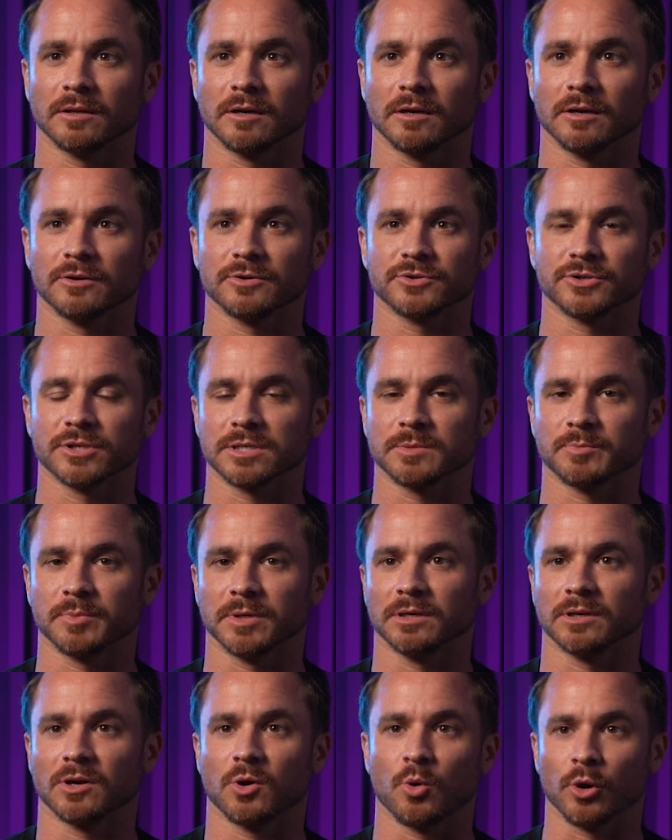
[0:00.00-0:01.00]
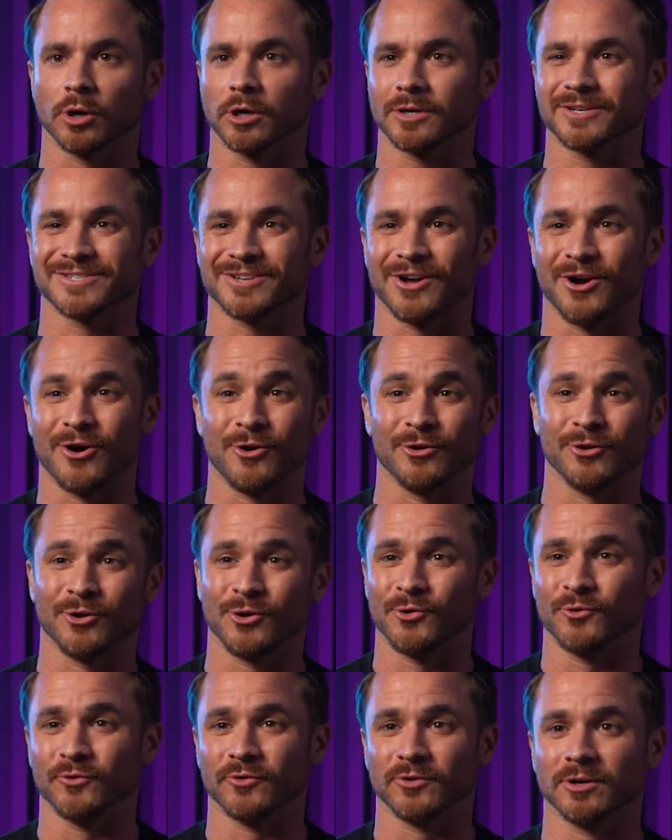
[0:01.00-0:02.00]
There has just been quirks all
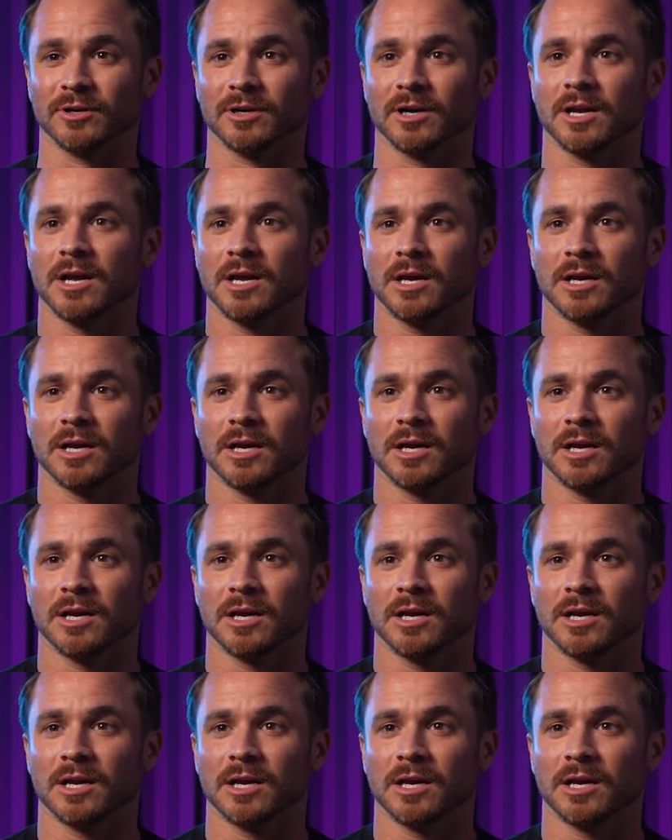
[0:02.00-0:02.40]
over